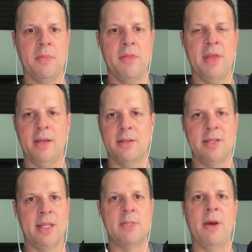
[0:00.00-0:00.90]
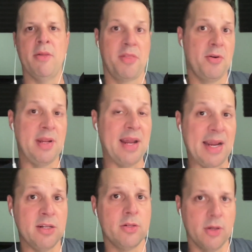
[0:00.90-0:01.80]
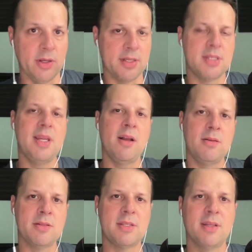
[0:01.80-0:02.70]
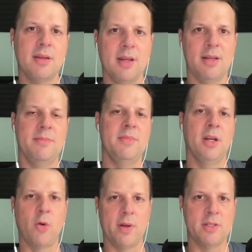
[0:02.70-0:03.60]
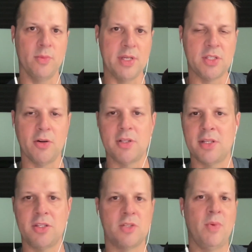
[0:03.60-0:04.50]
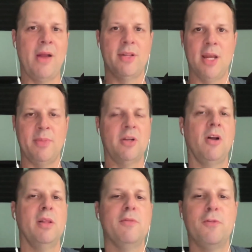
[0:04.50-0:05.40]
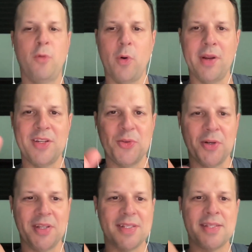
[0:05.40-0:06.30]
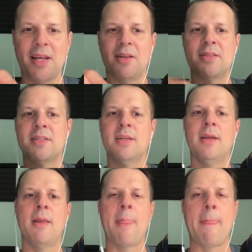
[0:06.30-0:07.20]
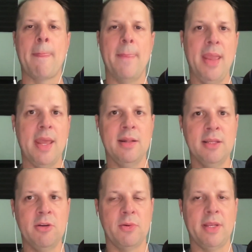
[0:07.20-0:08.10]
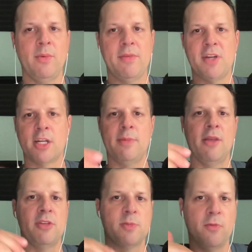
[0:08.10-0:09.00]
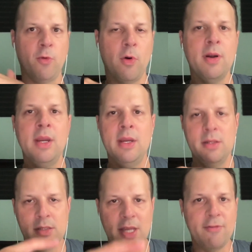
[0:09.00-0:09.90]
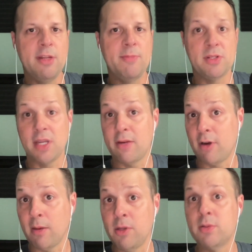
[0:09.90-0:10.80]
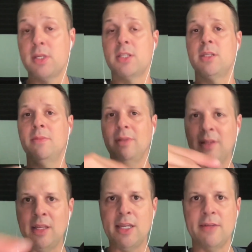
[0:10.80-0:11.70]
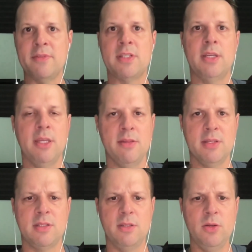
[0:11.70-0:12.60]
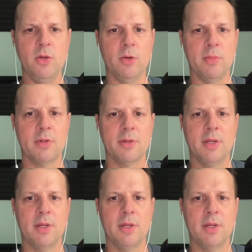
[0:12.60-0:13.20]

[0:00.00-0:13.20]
that contains about 39 trillion cells. According to research, let's just round it up and call it 40 trillion cells. And literally, we've talked about this before, 70% of our immune system lives in this tube.